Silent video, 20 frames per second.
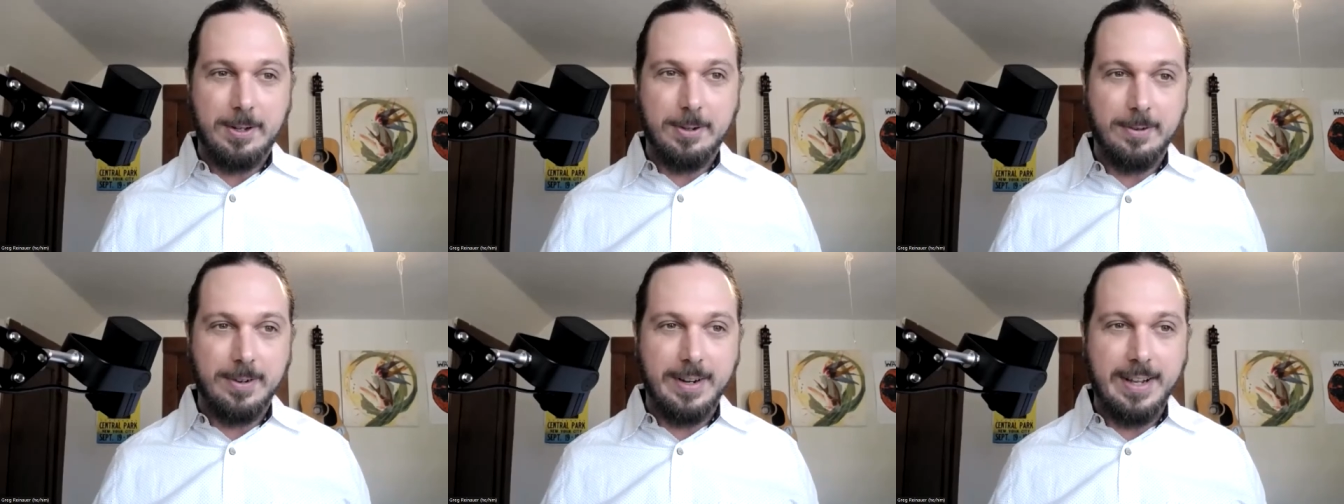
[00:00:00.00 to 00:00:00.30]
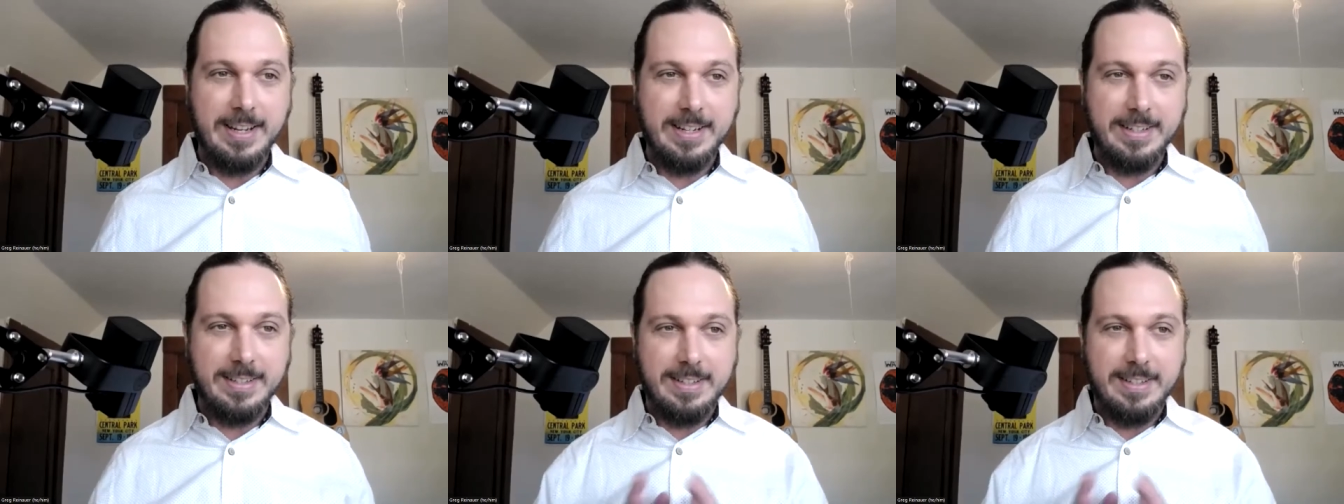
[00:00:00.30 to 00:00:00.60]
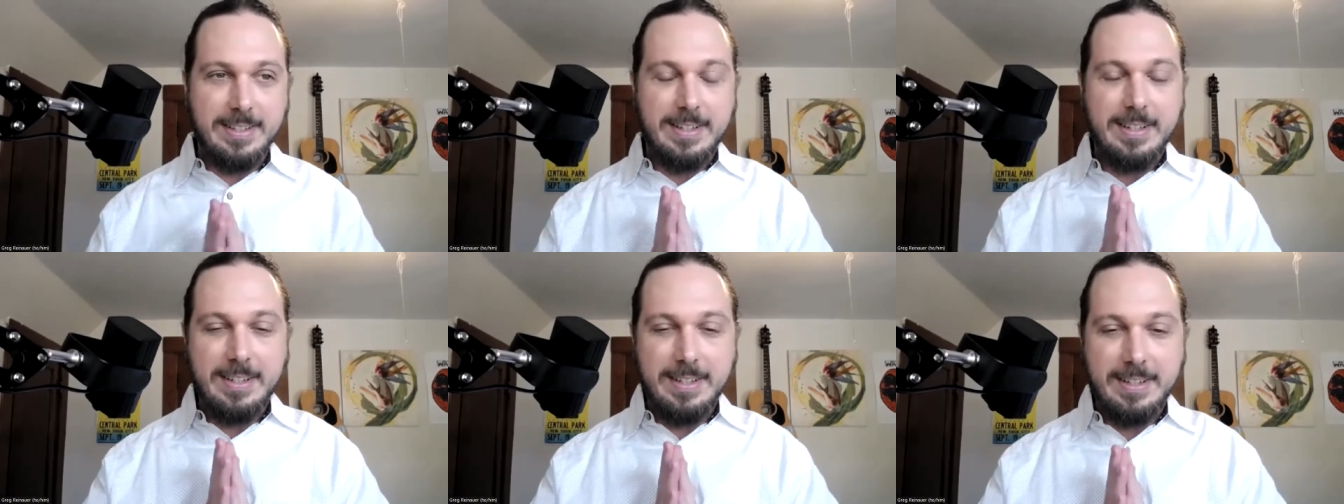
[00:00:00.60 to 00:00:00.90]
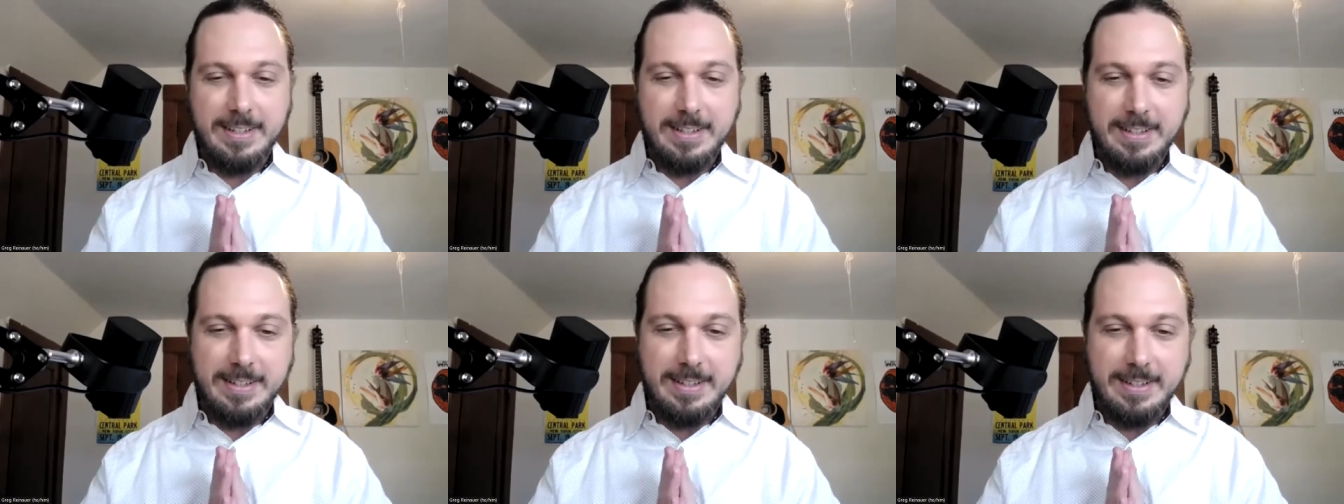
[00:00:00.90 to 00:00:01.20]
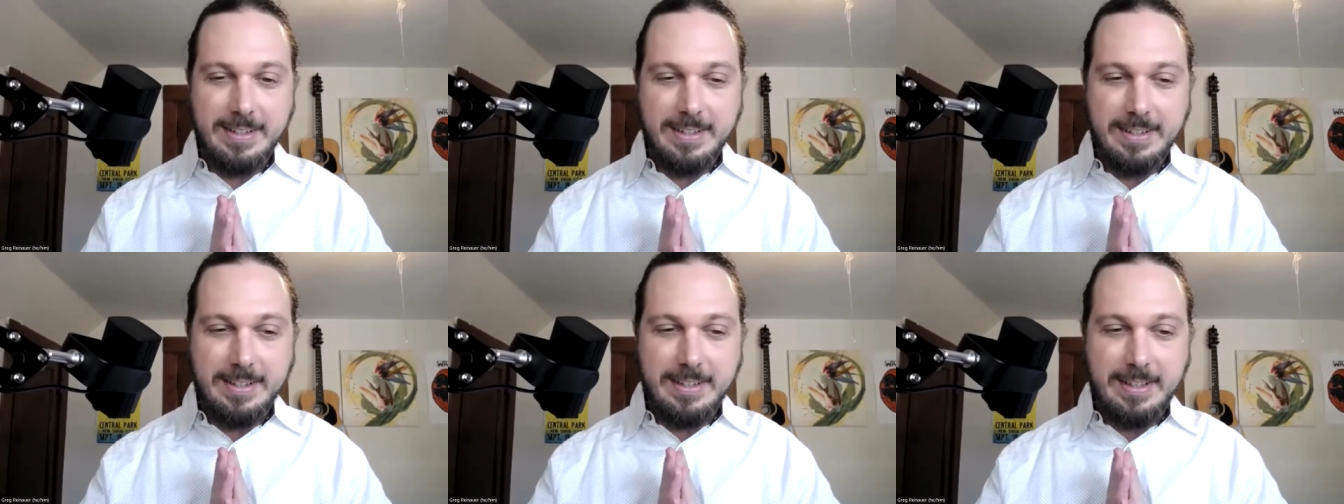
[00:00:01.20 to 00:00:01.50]
All right,
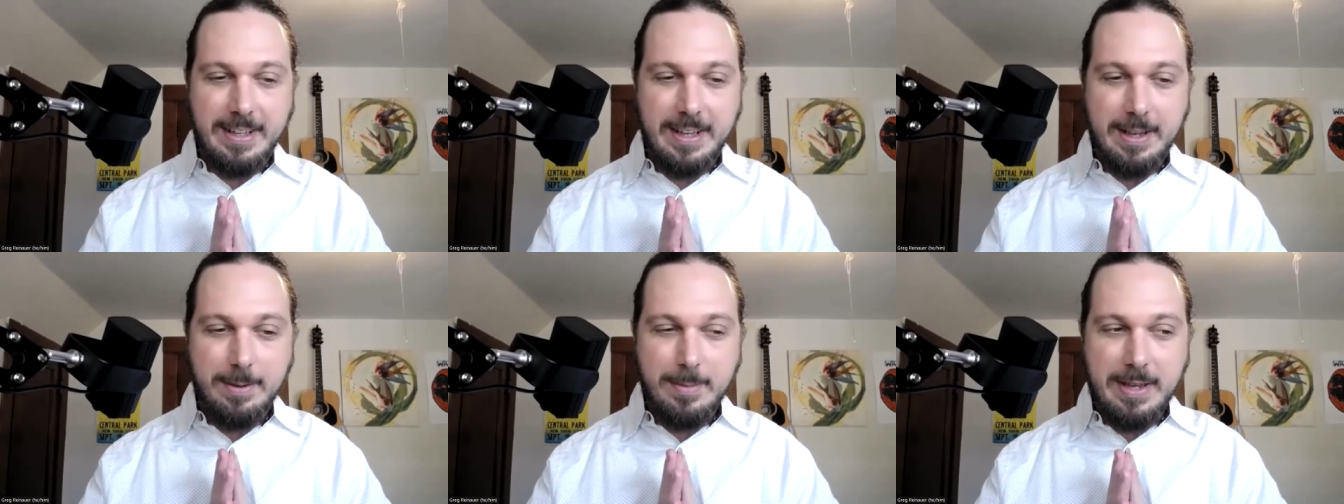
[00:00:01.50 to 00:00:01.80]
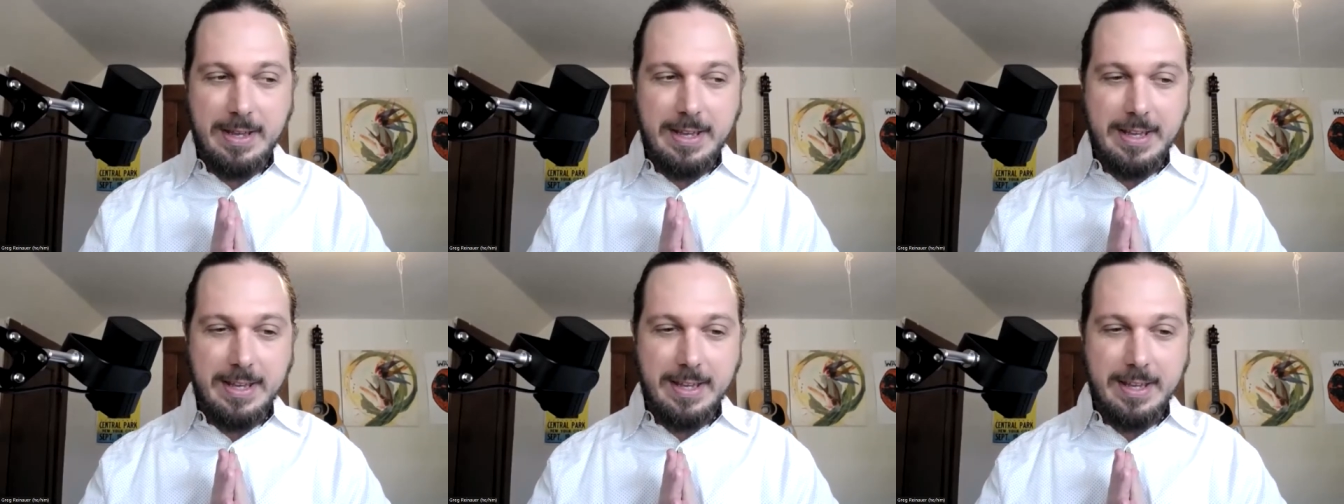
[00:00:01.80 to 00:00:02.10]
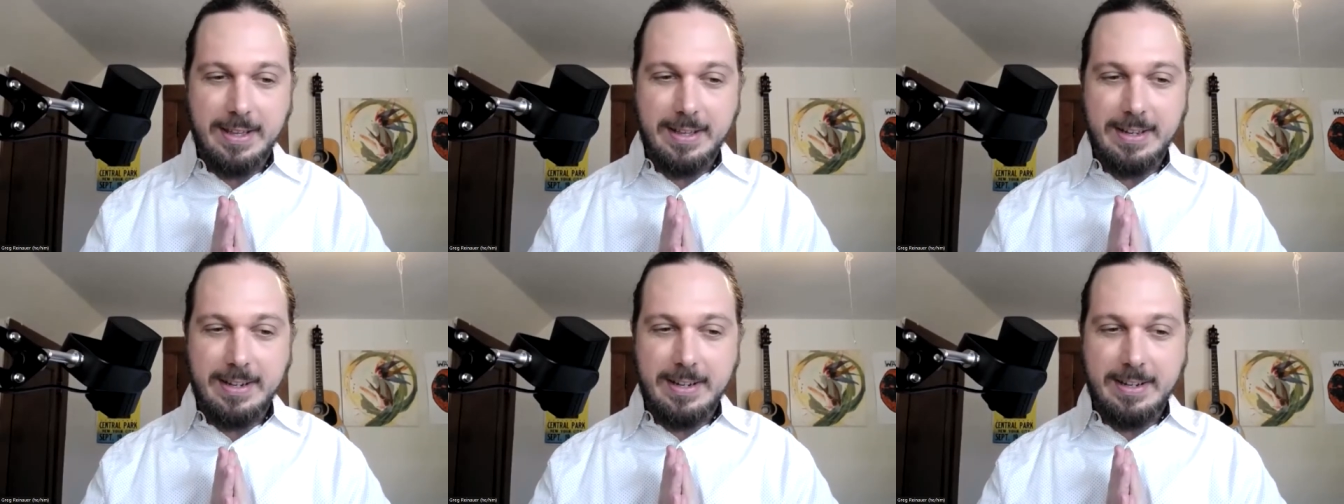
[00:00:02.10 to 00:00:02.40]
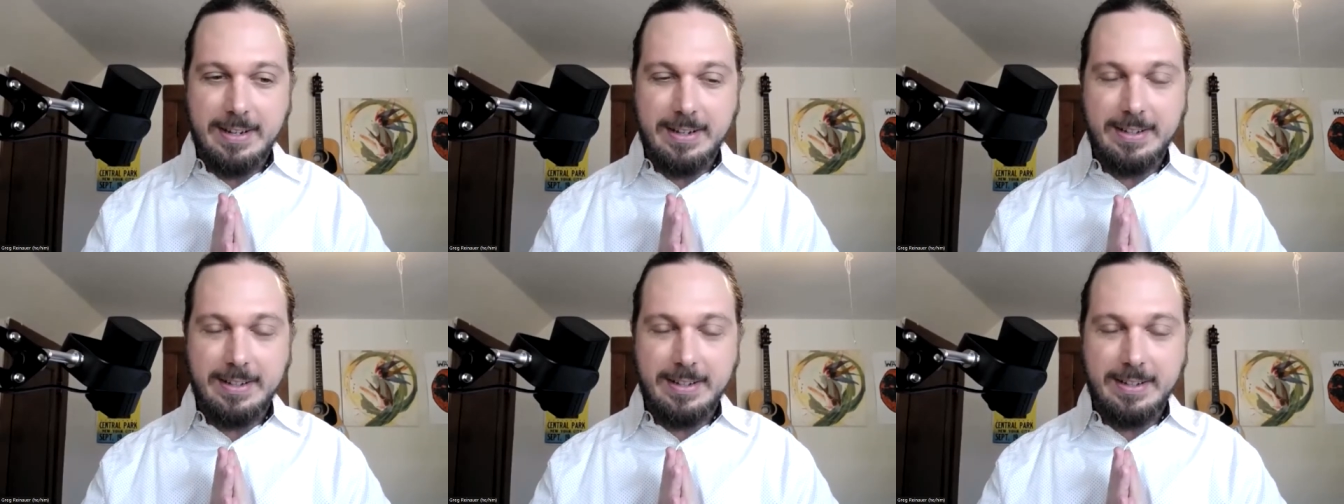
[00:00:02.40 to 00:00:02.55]
Kimmie.